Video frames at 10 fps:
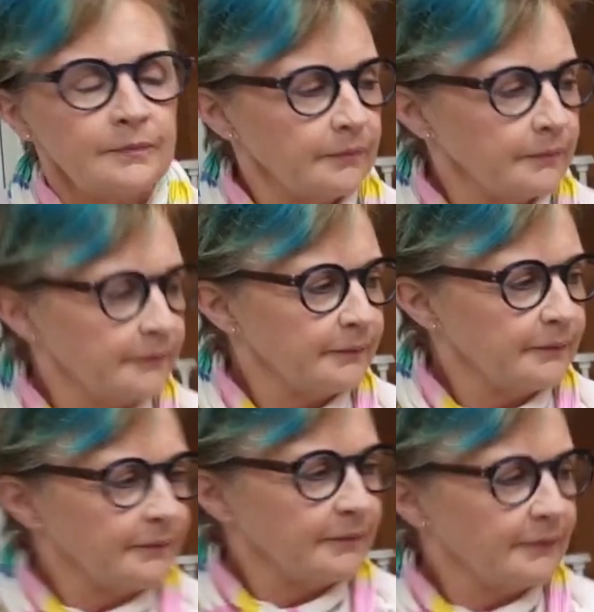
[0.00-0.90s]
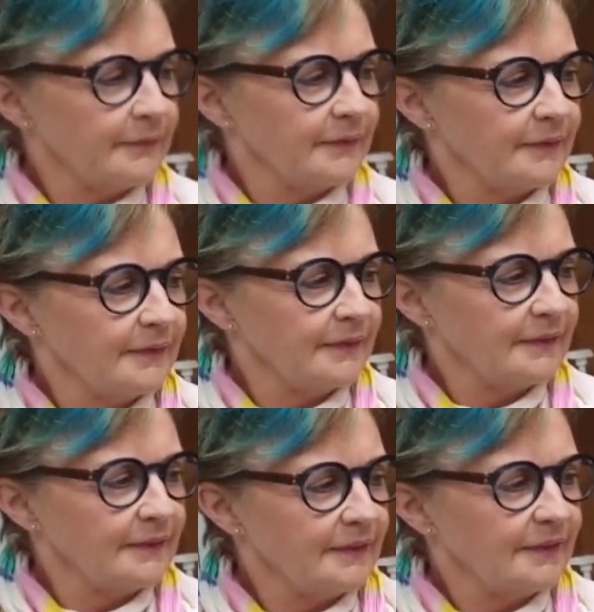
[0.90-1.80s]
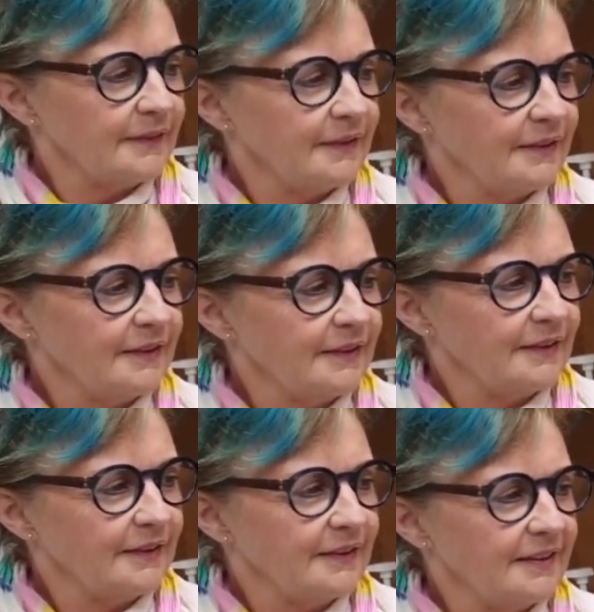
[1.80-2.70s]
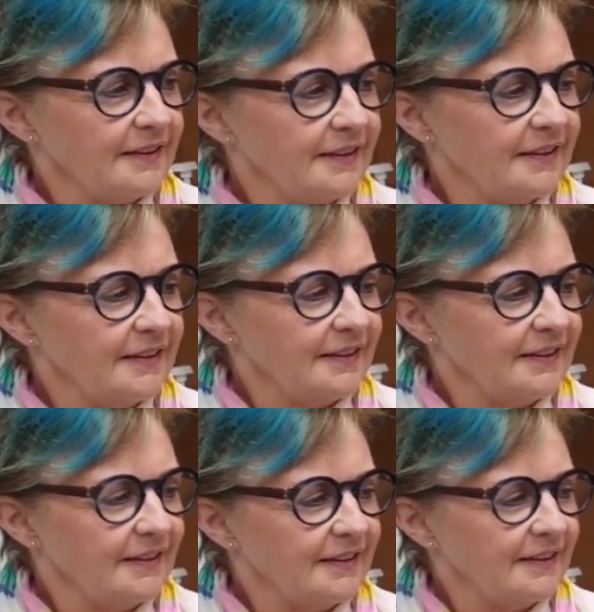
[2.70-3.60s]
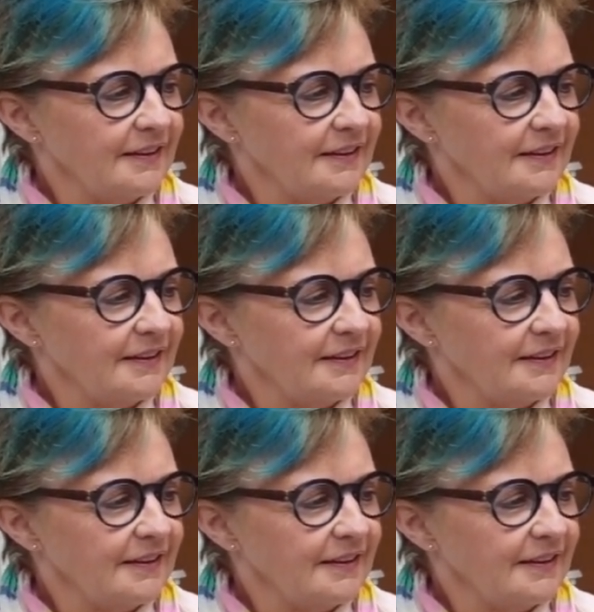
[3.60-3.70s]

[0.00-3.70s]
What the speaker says: [no speech]